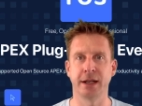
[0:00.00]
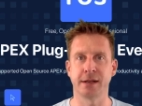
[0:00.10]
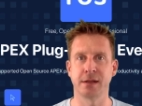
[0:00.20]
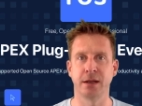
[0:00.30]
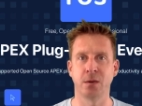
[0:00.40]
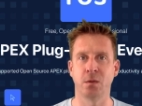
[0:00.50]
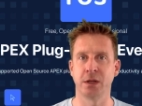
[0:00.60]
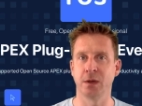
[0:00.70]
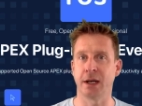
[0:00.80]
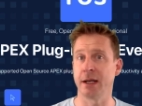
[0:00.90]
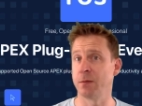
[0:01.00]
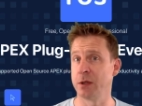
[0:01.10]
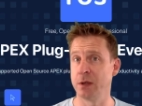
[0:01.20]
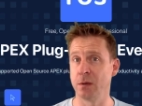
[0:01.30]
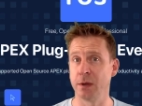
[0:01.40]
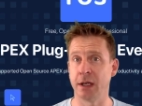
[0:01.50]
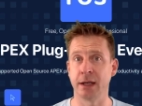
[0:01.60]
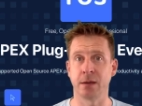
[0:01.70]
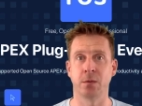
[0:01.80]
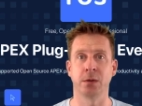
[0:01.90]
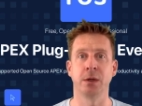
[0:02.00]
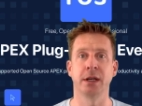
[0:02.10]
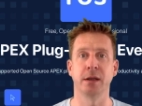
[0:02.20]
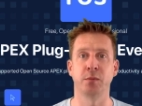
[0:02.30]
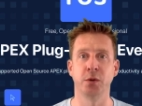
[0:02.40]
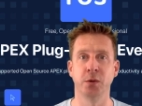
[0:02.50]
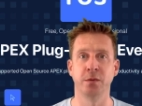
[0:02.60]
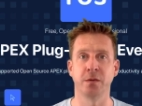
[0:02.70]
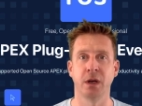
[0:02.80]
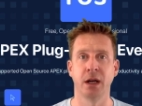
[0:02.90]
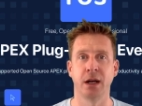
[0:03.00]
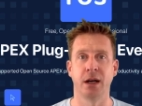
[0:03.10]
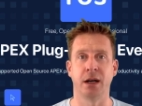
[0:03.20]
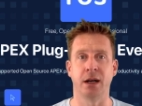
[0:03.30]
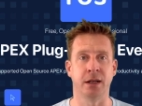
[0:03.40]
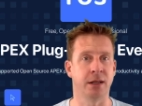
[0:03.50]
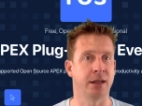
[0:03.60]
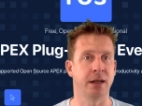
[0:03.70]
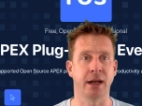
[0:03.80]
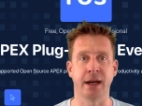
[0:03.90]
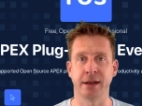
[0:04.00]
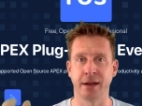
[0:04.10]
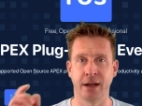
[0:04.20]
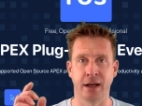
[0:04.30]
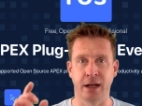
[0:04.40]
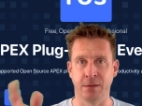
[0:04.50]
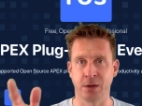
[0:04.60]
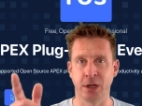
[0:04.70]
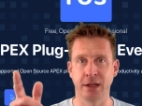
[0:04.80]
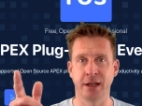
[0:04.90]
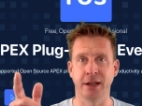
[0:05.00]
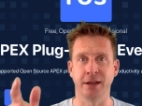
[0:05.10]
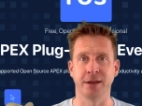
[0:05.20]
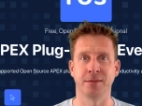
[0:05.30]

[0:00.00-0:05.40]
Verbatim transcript: Let us know what you like, what you don't like, what we can improve, uh, and have a great day.